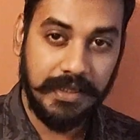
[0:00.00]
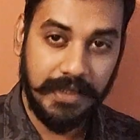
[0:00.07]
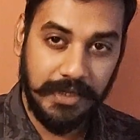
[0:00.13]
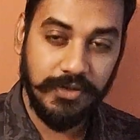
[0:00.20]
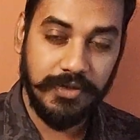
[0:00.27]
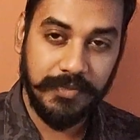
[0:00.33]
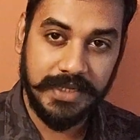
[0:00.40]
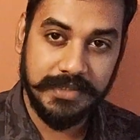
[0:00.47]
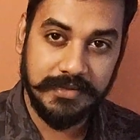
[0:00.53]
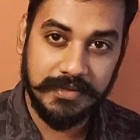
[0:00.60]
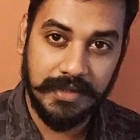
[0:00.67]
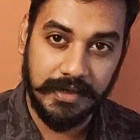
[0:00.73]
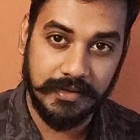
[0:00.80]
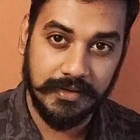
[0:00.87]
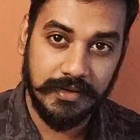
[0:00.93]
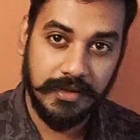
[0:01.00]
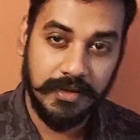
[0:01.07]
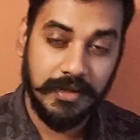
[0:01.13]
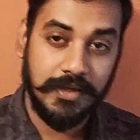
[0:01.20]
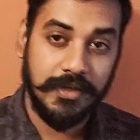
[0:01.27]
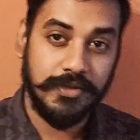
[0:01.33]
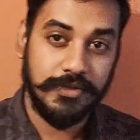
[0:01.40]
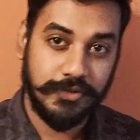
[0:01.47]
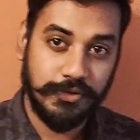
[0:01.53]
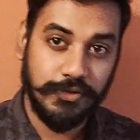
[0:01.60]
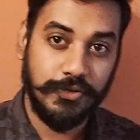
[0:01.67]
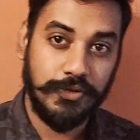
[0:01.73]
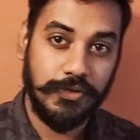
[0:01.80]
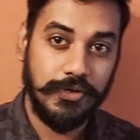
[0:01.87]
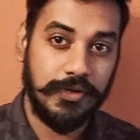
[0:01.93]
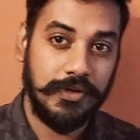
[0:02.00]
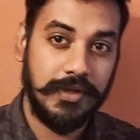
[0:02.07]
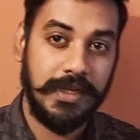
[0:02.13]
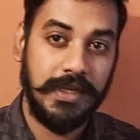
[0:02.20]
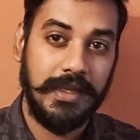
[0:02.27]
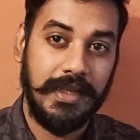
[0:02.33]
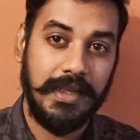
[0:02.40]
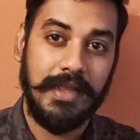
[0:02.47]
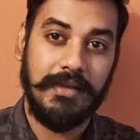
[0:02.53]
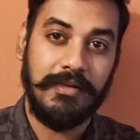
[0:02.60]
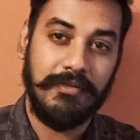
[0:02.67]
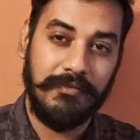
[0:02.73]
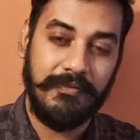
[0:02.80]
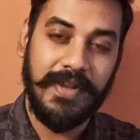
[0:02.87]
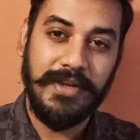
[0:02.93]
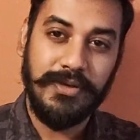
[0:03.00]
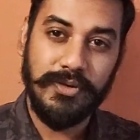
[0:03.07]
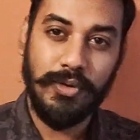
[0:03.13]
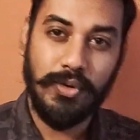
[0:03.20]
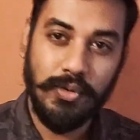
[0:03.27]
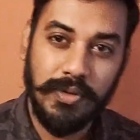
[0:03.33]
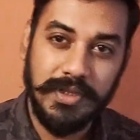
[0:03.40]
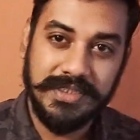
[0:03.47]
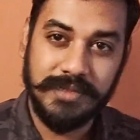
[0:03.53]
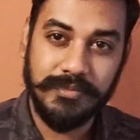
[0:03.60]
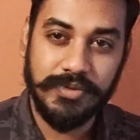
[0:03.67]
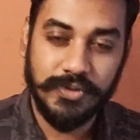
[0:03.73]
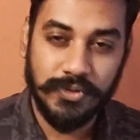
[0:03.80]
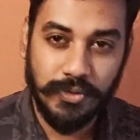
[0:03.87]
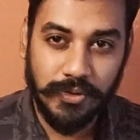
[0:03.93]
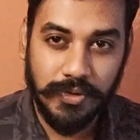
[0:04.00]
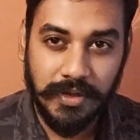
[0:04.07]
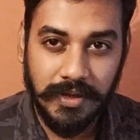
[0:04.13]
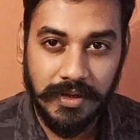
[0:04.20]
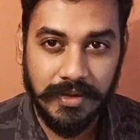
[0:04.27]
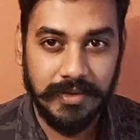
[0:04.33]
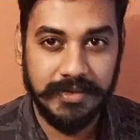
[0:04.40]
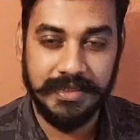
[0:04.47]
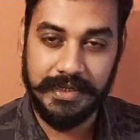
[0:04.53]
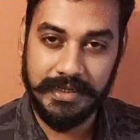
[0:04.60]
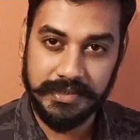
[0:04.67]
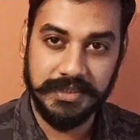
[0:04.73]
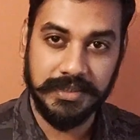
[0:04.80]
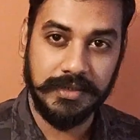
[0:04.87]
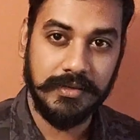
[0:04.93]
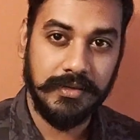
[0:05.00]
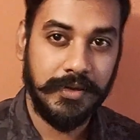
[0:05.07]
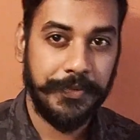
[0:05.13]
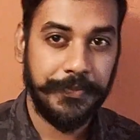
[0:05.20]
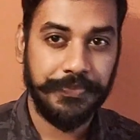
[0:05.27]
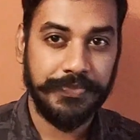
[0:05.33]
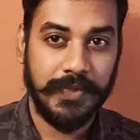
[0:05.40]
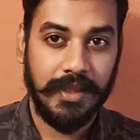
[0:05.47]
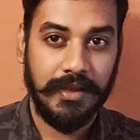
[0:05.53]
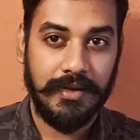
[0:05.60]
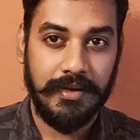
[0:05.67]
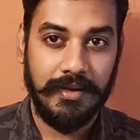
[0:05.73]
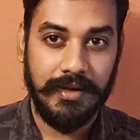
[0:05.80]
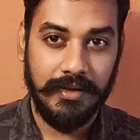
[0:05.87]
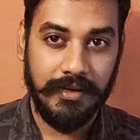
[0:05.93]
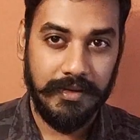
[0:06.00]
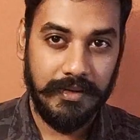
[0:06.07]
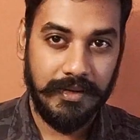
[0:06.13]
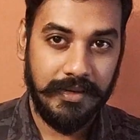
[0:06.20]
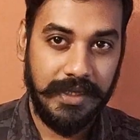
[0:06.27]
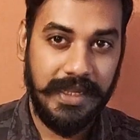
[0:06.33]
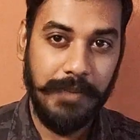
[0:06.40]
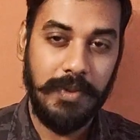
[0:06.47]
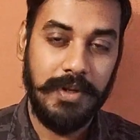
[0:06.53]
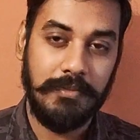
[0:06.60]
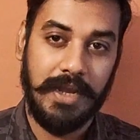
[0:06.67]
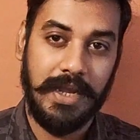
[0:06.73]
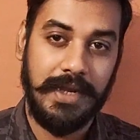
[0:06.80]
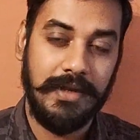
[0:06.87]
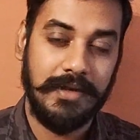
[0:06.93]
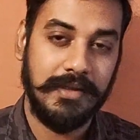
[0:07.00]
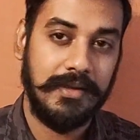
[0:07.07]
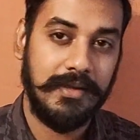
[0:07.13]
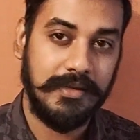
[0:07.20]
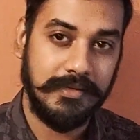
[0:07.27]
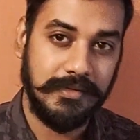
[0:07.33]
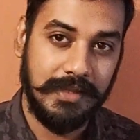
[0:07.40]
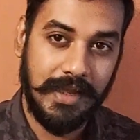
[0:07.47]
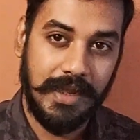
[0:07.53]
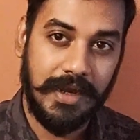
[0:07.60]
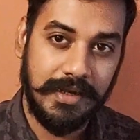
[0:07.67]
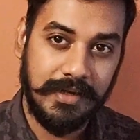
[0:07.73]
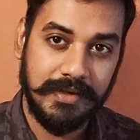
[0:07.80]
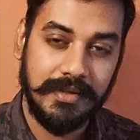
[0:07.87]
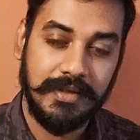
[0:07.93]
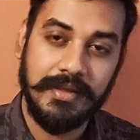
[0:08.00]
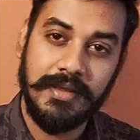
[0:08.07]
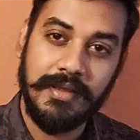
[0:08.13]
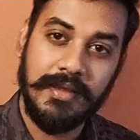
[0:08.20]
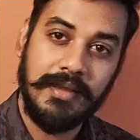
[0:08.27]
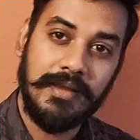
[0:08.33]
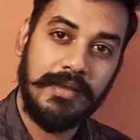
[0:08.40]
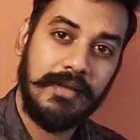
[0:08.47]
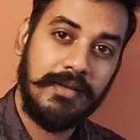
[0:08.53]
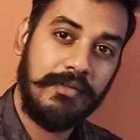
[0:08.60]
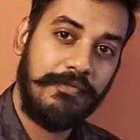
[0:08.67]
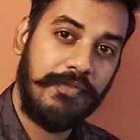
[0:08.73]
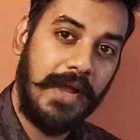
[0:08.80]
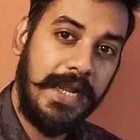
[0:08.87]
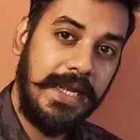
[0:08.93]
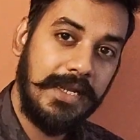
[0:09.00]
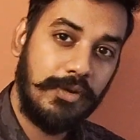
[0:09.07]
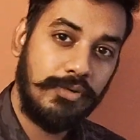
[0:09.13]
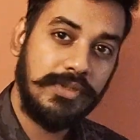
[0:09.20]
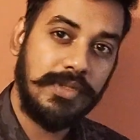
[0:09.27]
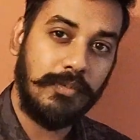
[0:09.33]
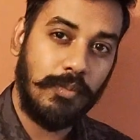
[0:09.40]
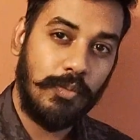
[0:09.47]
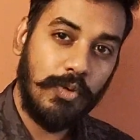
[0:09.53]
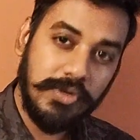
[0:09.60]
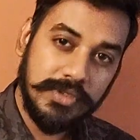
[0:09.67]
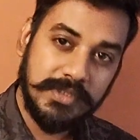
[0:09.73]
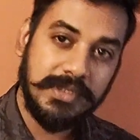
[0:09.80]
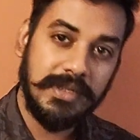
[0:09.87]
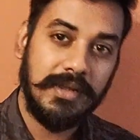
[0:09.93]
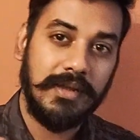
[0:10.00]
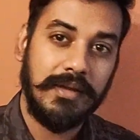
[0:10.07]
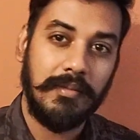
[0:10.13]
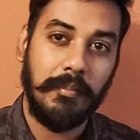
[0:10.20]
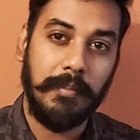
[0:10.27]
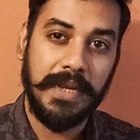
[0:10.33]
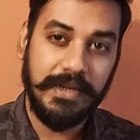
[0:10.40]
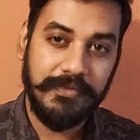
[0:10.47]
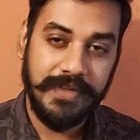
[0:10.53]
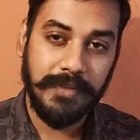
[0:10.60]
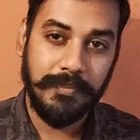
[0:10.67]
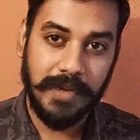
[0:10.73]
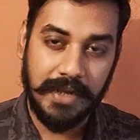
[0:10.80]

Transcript: Can you imagine that? So when you do a gemstone selection, keep in mind that find out the most benefic